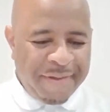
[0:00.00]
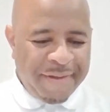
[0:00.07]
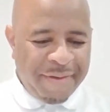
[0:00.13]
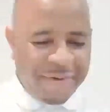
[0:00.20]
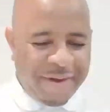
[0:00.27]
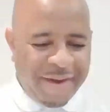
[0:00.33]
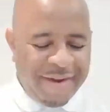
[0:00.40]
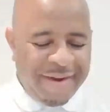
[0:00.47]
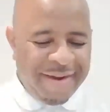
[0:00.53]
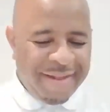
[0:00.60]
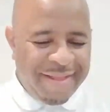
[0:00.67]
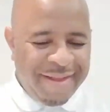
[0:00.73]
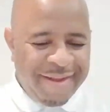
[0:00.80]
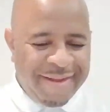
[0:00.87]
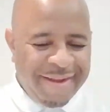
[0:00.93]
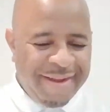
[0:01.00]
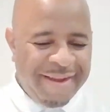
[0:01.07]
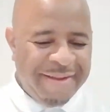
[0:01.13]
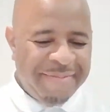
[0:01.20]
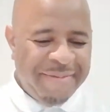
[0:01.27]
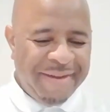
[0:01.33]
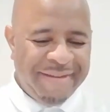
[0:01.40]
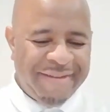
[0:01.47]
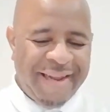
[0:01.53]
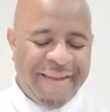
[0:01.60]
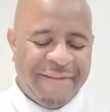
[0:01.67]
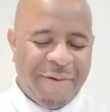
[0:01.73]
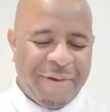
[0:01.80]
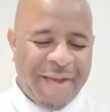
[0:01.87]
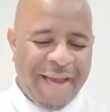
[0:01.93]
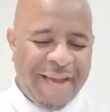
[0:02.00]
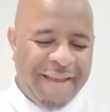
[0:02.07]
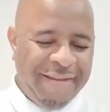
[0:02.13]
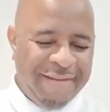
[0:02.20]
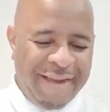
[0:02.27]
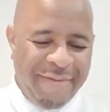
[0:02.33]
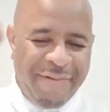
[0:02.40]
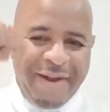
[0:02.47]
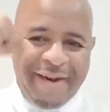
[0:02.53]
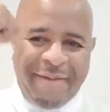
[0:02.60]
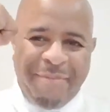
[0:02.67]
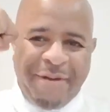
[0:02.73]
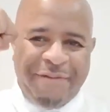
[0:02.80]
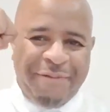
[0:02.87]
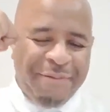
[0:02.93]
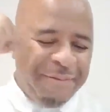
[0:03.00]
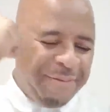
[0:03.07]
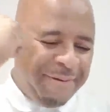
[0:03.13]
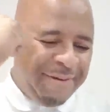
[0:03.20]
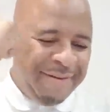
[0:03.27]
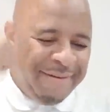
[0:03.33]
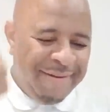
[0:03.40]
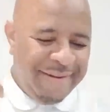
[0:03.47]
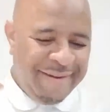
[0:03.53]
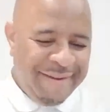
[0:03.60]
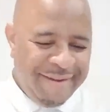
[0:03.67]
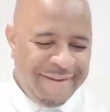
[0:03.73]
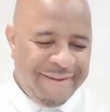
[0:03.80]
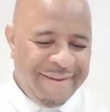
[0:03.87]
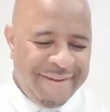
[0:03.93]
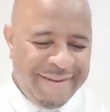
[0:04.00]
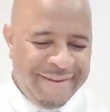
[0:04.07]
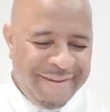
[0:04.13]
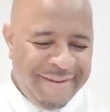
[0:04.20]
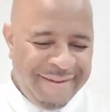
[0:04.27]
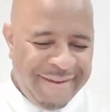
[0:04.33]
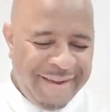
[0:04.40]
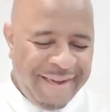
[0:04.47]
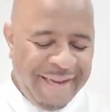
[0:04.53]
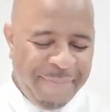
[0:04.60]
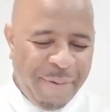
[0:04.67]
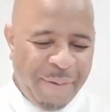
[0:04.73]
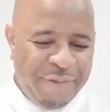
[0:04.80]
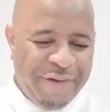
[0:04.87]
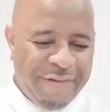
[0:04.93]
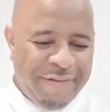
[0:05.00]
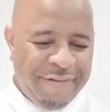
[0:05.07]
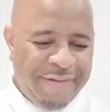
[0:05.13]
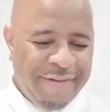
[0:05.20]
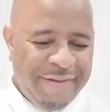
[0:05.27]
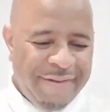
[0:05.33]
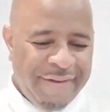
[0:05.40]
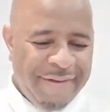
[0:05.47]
Okay, I think he said he's okay because he's given like the muscle and. Yeah, emojis.